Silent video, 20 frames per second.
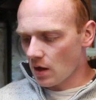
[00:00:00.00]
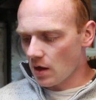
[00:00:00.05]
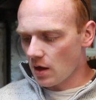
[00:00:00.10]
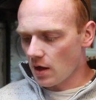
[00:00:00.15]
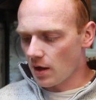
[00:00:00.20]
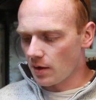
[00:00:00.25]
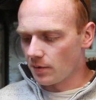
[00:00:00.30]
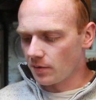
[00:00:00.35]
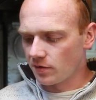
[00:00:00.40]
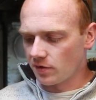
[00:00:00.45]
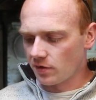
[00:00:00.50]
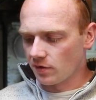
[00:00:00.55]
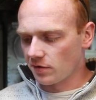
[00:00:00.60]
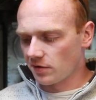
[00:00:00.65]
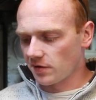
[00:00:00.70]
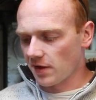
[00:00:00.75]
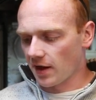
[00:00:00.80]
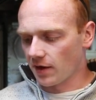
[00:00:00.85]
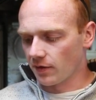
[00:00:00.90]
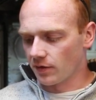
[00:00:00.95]
to
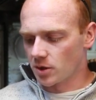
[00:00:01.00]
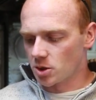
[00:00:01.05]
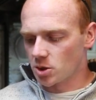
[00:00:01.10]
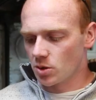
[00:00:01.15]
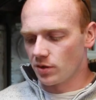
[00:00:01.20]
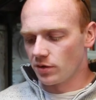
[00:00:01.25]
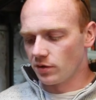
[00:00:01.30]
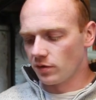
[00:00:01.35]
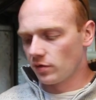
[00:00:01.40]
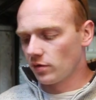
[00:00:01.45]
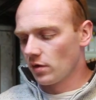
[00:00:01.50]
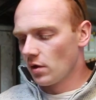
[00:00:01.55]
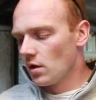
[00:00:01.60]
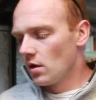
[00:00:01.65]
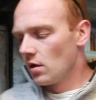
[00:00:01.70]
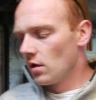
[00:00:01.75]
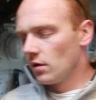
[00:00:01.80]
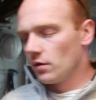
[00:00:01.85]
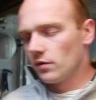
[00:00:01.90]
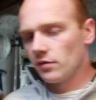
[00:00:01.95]
stagger the joins.
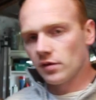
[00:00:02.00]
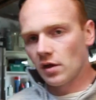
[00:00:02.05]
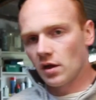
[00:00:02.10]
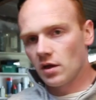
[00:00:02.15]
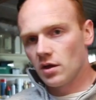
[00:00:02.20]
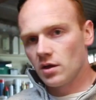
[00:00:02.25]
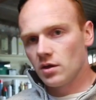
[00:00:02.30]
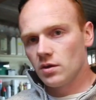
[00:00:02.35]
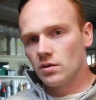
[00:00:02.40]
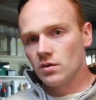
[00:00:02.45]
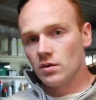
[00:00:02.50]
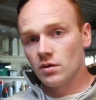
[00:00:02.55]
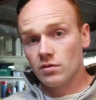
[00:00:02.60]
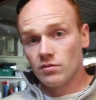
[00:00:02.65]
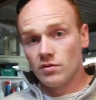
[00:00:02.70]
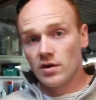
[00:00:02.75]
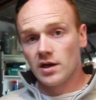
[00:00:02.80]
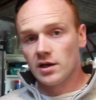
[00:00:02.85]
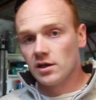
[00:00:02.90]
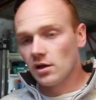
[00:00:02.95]
So
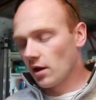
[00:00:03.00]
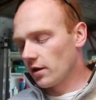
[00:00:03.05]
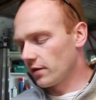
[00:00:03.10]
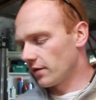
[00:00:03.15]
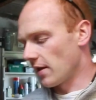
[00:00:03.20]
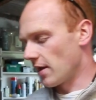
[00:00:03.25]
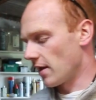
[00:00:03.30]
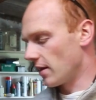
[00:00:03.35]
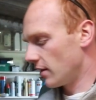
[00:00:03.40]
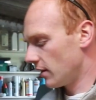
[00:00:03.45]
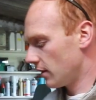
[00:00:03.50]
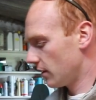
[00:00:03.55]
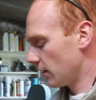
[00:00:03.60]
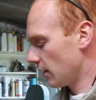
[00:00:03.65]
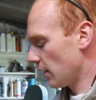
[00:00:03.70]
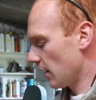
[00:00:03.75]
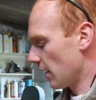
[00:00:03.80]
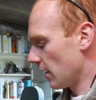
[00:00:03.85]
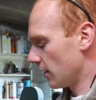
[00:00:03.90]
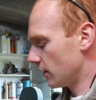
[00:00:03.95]
really like that,
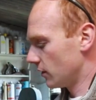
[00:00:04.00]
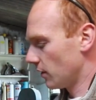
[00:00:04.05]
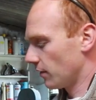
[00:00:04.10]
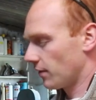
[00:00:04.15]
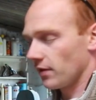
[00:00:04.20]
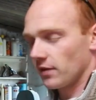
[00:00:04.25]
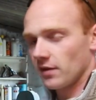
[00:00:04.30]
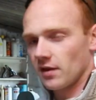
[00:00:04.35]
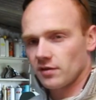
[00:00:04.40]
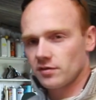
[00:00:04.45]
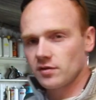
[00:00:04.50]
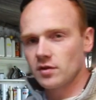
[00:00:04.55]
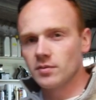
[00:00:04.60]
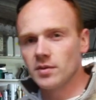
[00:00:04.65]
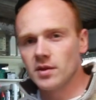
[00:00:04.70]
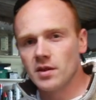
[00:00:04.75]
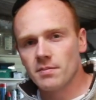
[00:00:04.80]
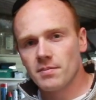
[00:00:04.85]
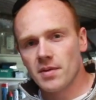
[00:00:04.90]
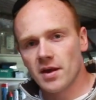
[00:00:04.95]
and I think that's going
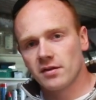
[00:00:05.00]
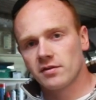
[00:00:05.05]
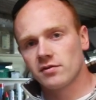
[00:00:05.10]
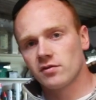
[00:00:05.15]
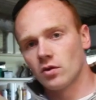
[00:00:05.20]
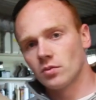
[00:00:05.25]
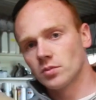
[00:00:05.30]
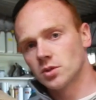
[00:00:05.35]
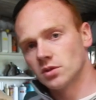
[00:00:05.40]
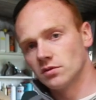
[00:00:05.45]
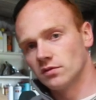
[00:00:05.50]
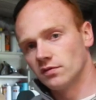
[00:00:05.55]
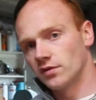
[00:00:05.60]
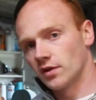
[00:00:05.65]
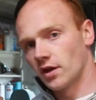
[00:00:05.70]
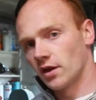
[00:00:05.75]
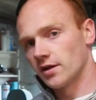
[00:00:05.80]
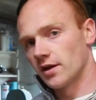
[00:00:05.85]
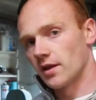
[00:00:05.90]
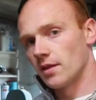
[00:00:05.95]
to be the best option
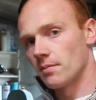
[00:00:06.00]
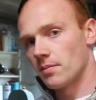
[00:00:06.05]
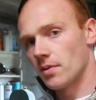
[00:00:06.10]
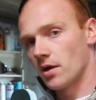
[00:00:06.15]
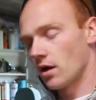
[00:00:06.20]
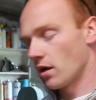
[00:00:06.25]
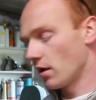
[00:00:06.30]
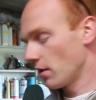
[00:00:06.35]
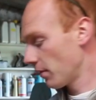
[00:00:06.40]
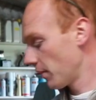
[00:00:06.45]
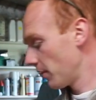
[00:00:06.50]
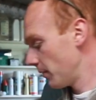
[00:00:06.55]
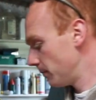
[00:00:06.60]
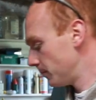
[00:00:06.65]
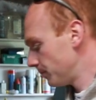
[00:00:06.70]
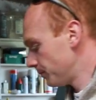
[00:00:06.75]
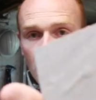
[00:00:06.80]
for going down the path.